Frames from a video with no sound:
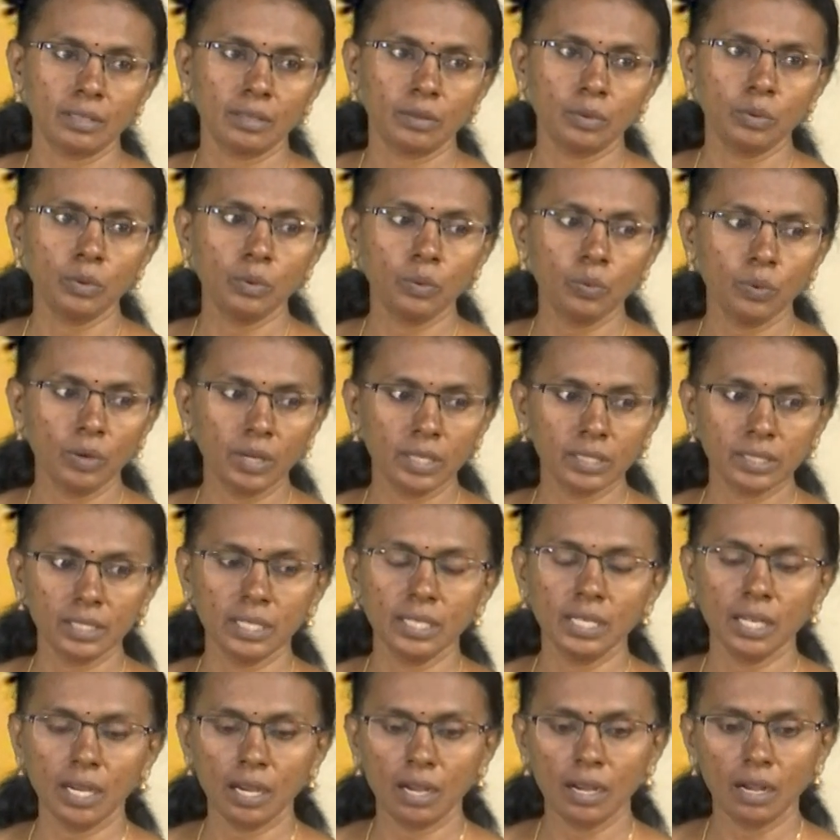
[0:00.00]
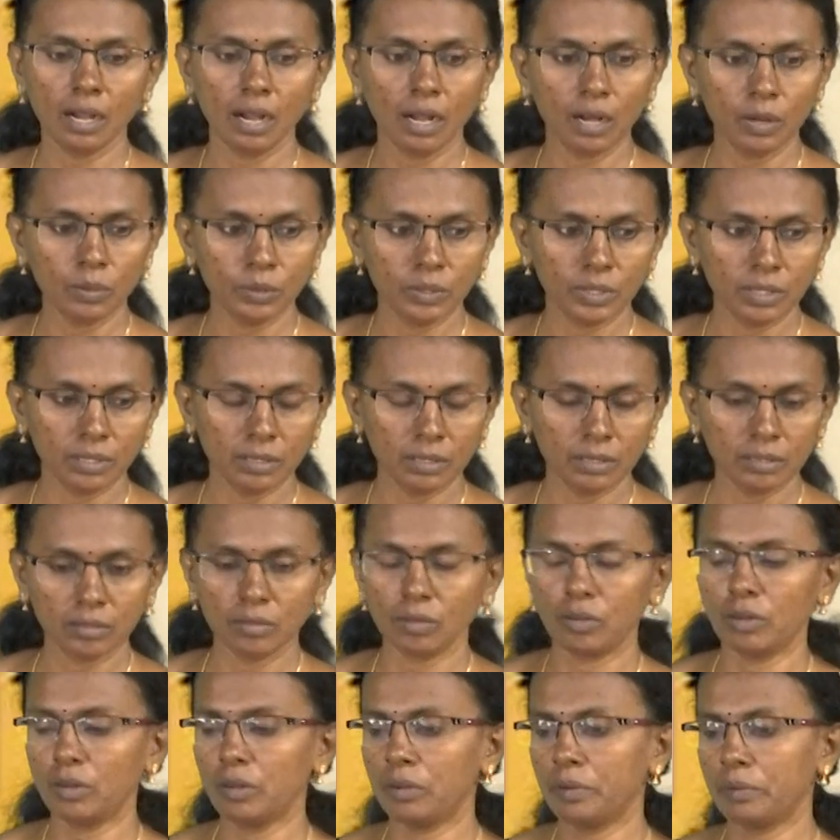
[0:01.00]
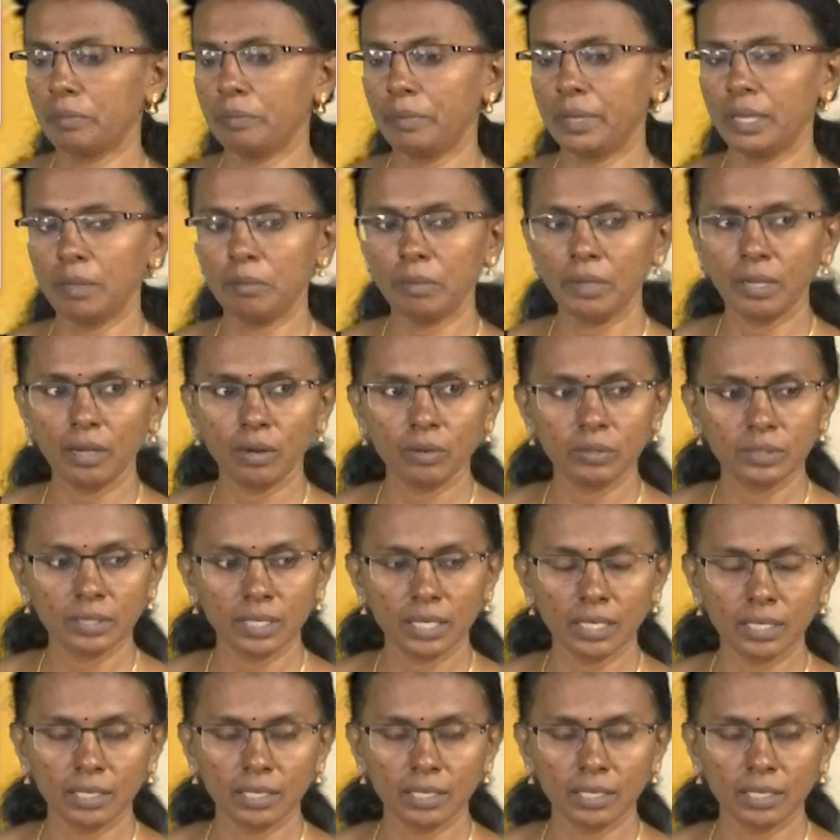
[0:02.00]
who works in our houses or maybe outside